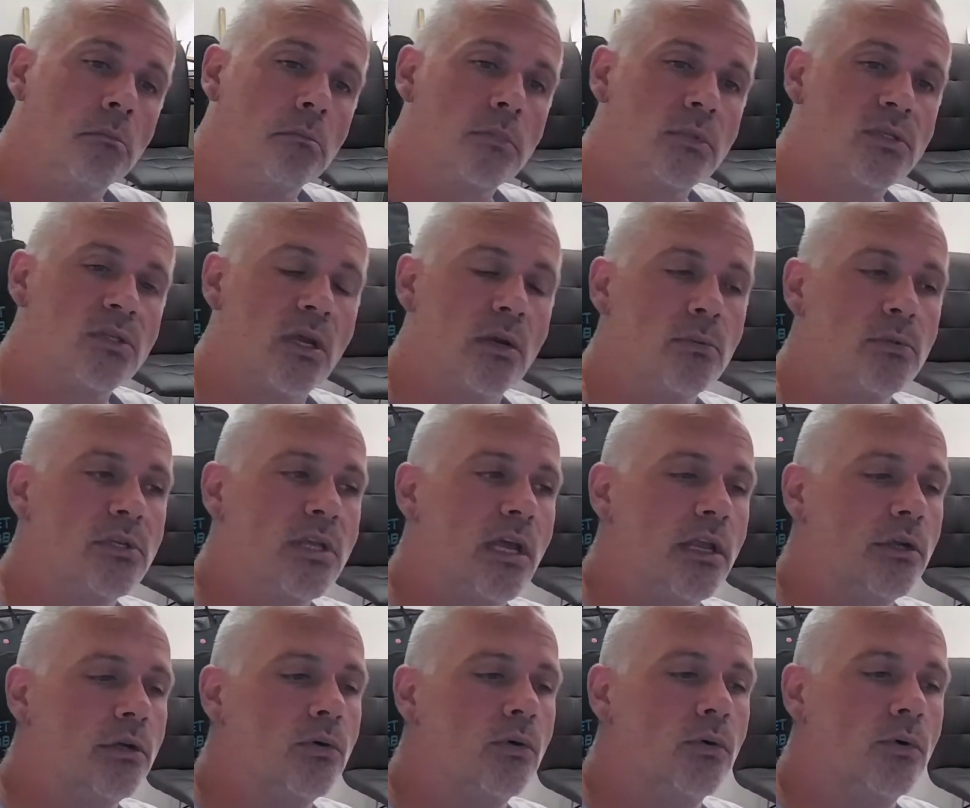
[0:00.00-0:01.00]
So it was kind
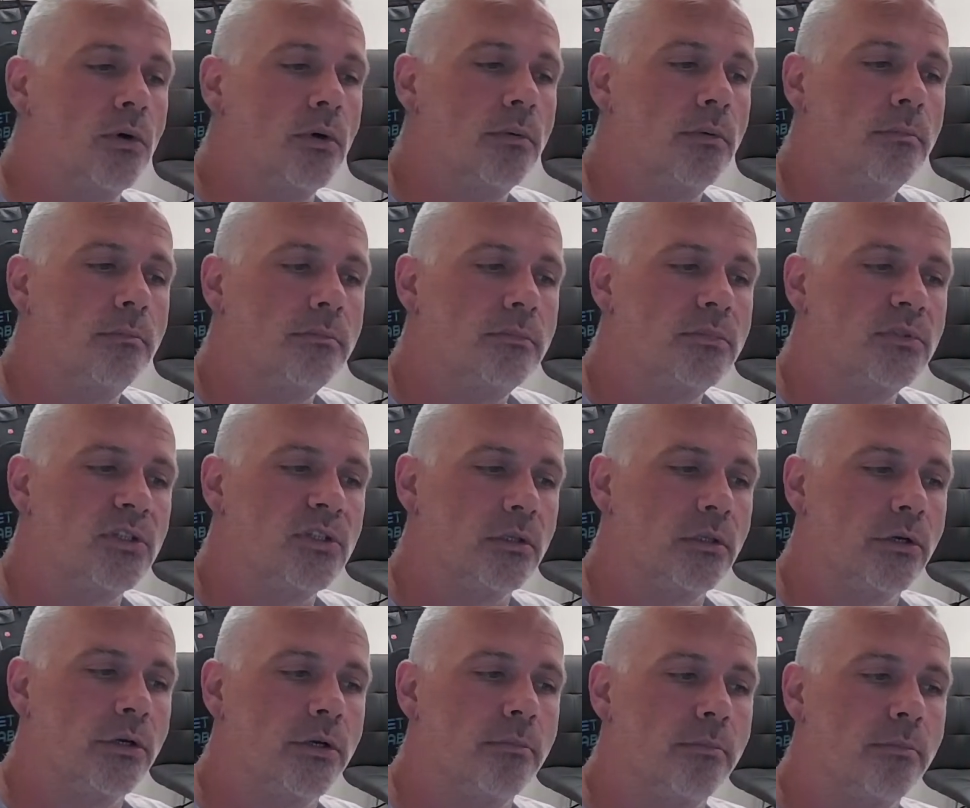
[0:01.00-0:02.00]
of cool to
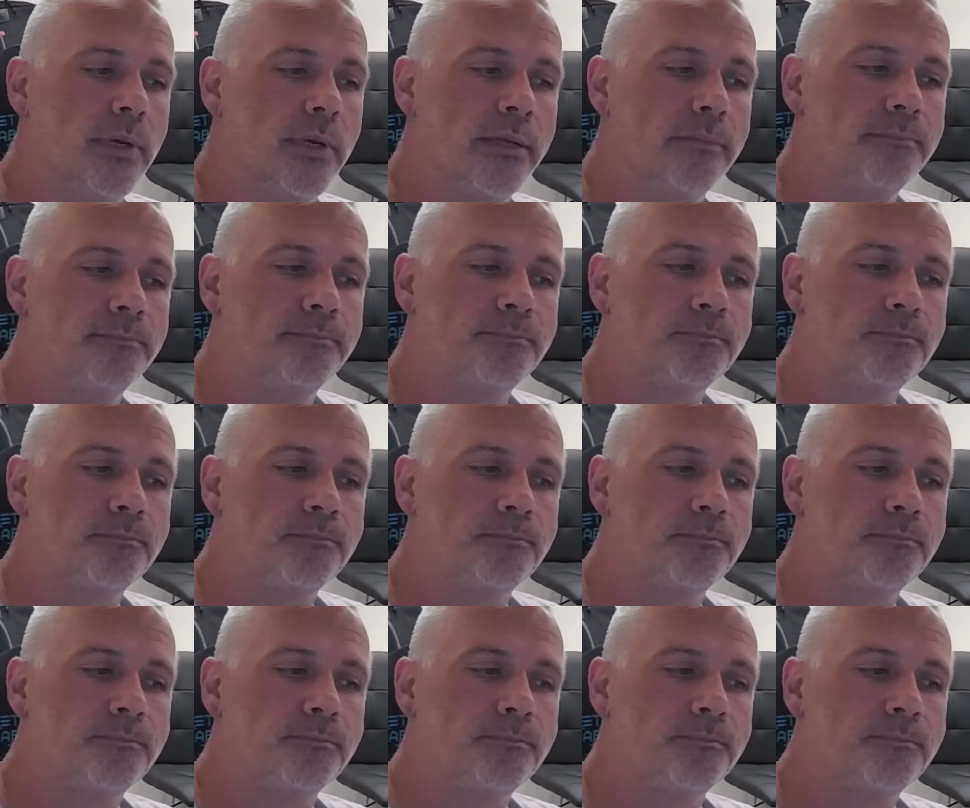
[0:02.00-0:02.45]
learn, but